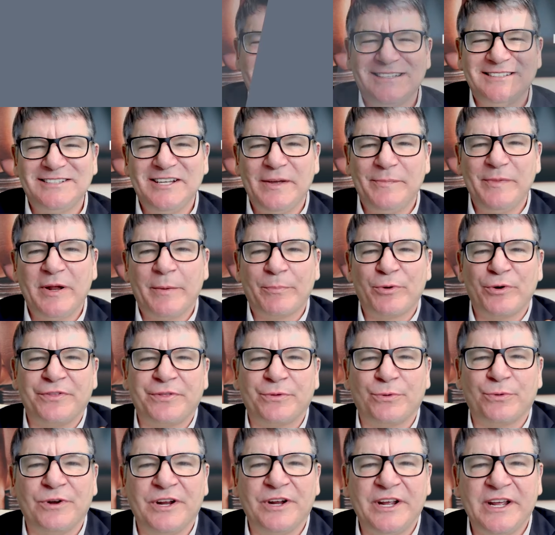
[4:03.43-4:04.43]
Tip number
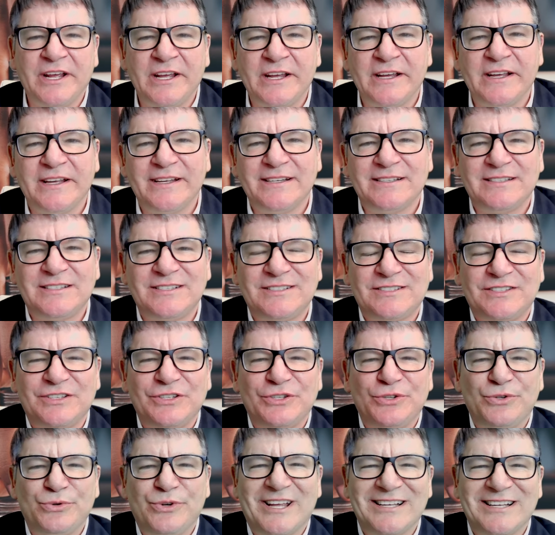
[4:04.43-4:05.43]
3 is
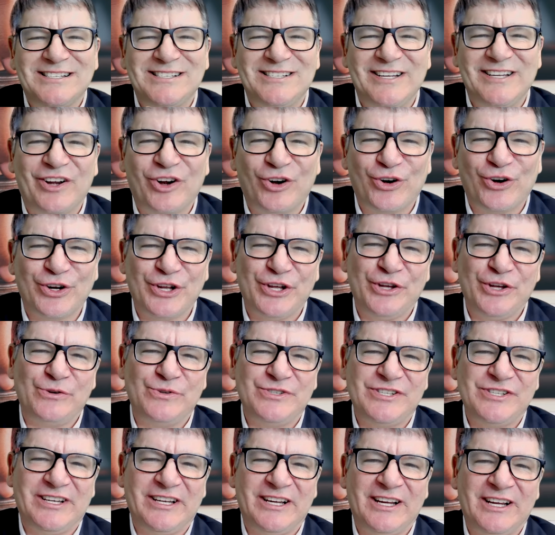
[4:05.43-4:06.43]
to consider
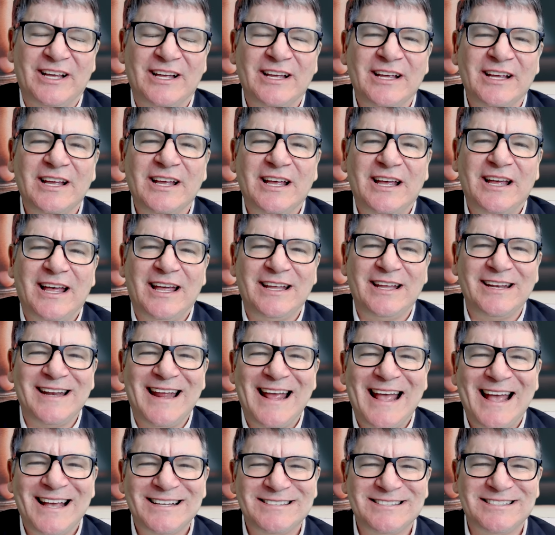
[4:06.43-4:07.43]
using an
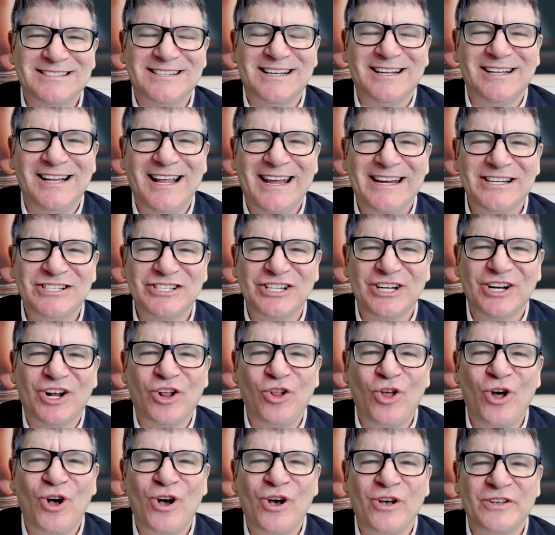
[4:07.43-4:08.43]
escalation
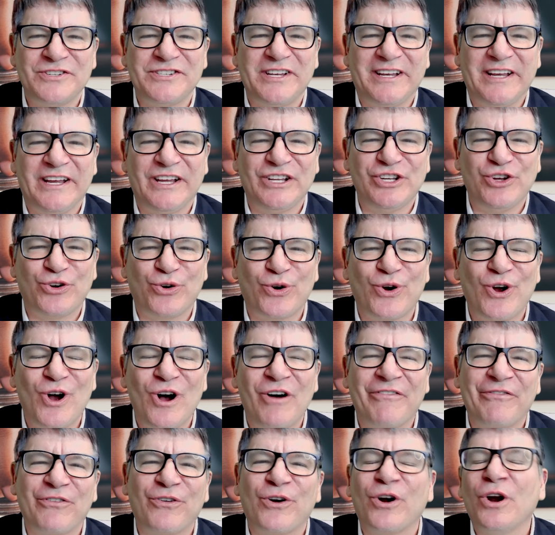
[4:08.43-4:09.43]
clause in your
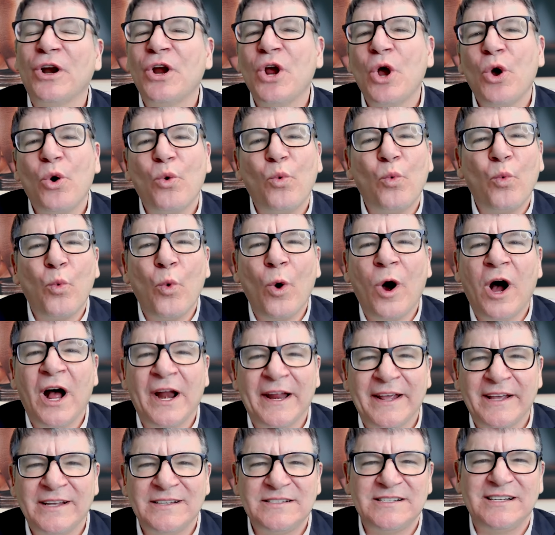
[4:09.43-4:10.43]
offer. What
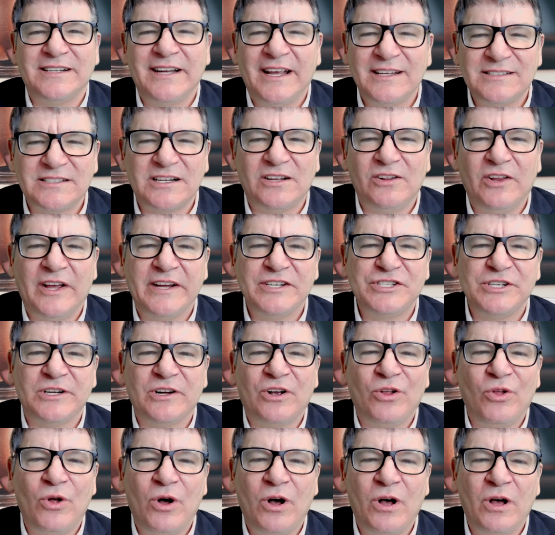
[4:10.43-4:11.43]
is an escalation
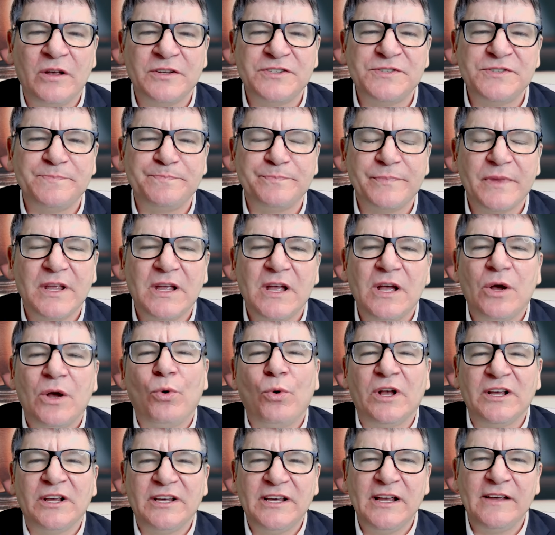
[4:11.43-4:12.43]
clause?
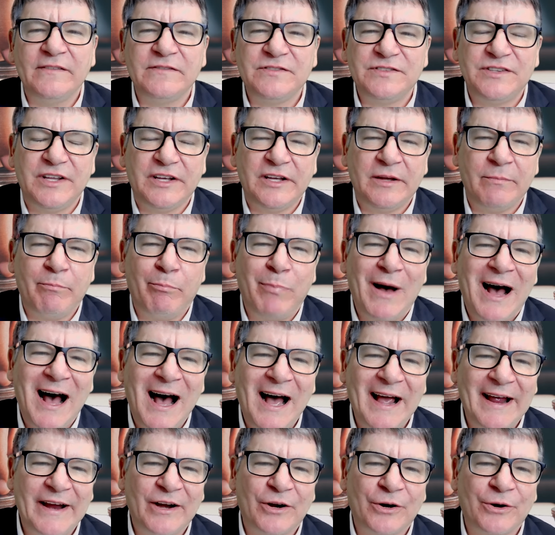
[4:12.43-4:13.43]
Well, it gives the
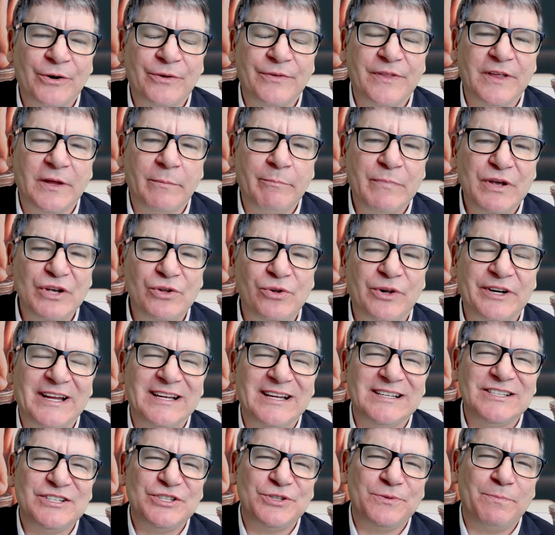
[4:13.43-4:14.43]
buyer the ability
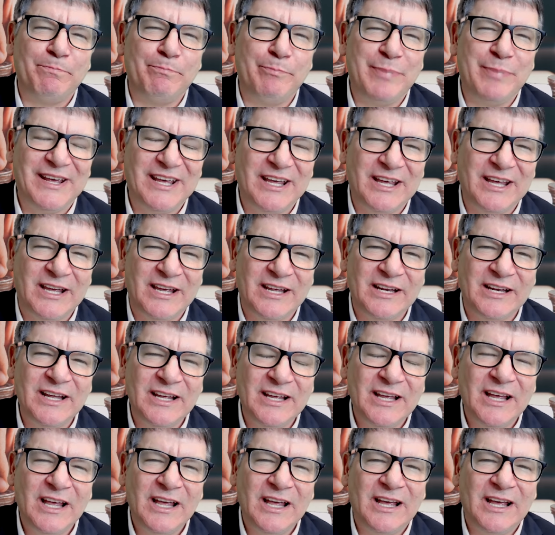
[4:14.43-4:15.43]
to bid
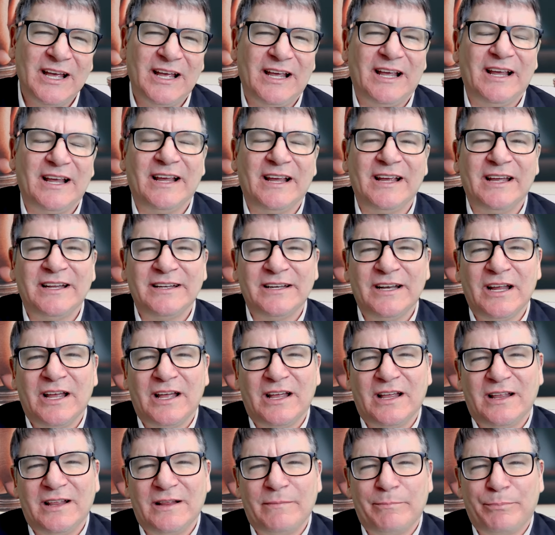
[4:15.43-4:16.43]
in
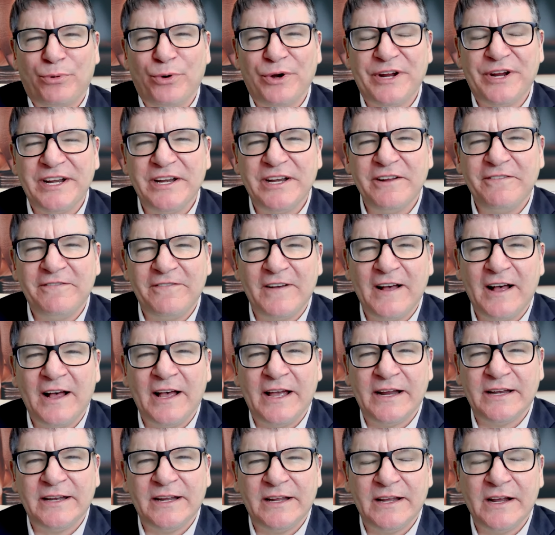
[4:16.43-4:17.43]

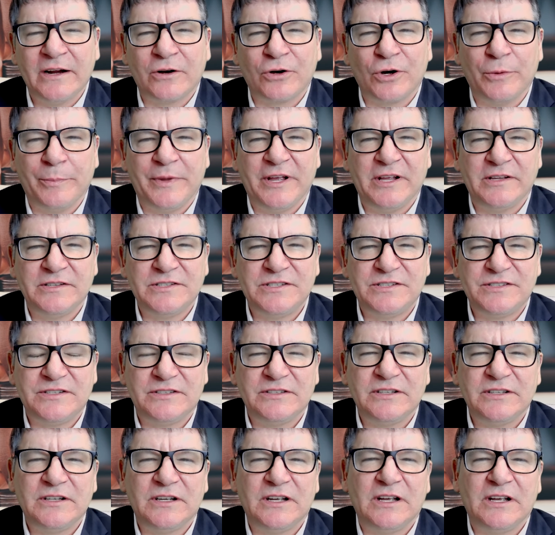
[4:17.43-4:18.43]
predefined increments.
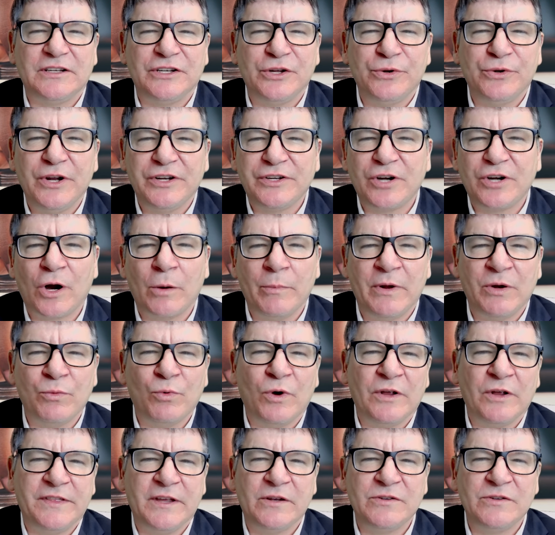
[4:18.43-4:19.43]
You determine
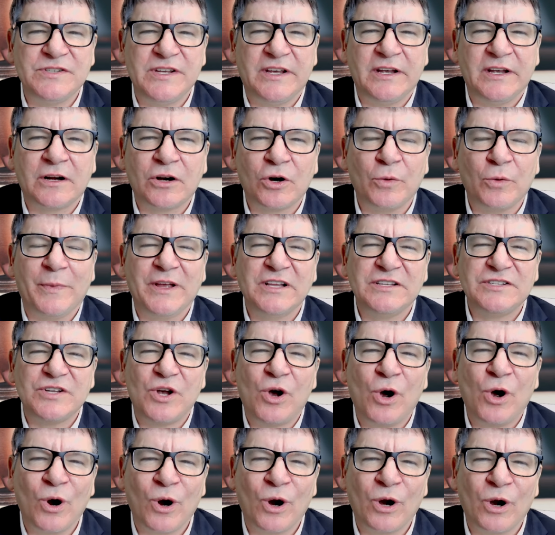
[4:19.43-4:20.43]
what those increments
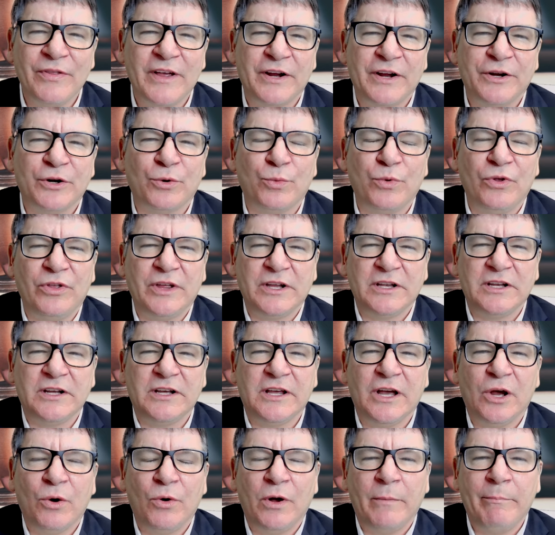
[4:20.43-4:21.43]
are that you're willing to
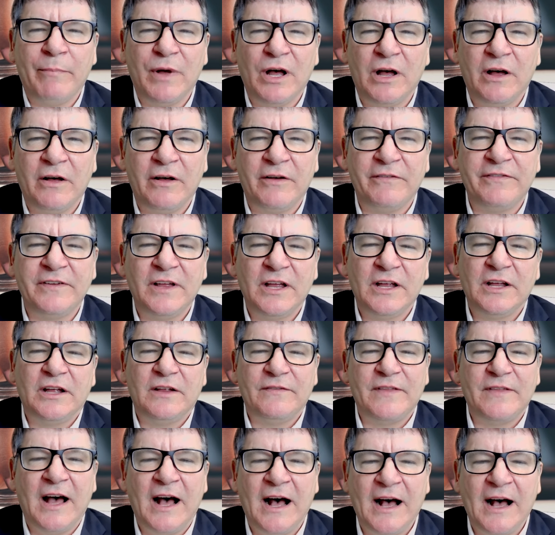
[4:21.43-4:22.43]
go above
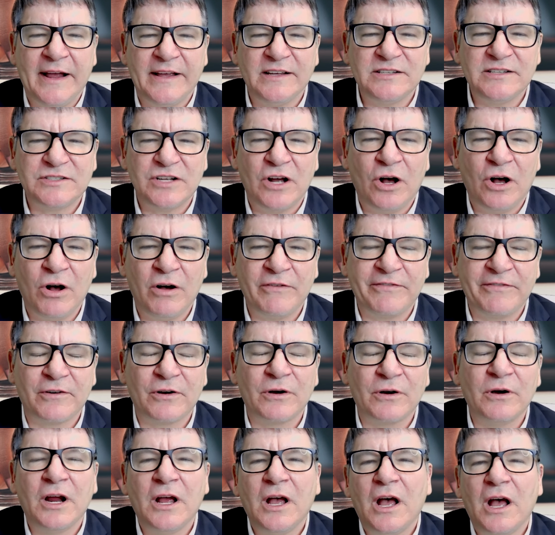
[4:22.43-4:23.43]
the highest
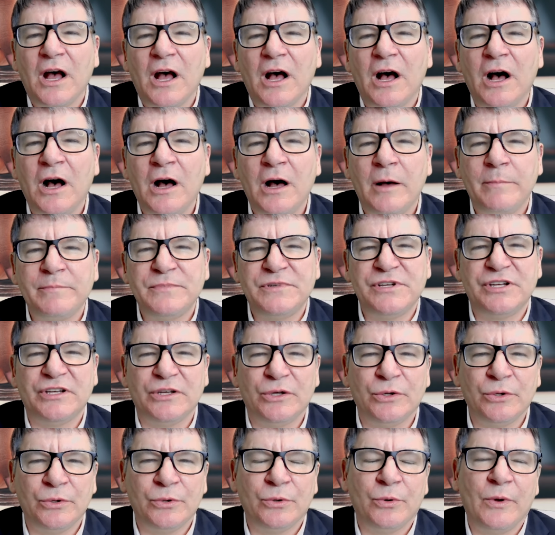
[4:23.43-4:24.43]
offer up
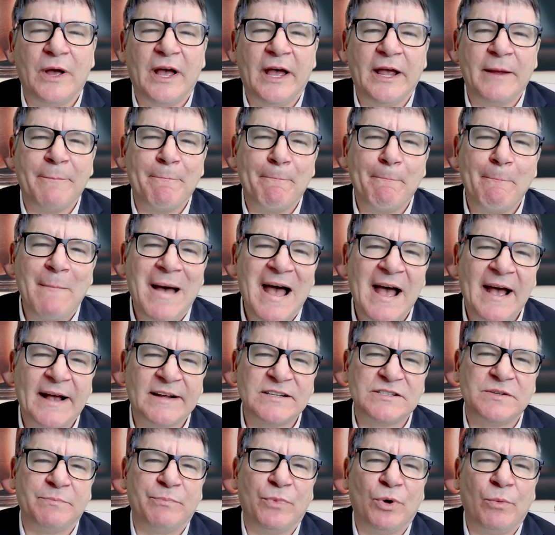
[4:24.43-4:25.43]
to a
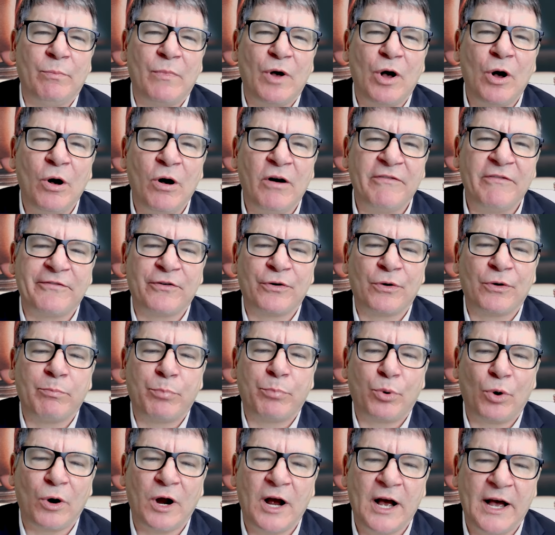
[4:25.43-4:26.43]
maximum offer
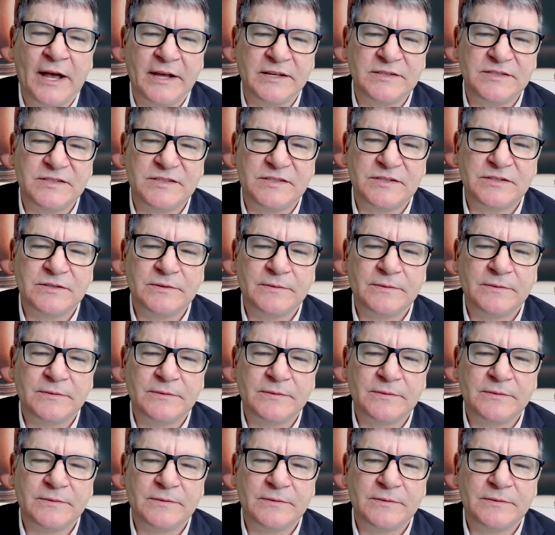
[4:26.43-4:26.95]
price.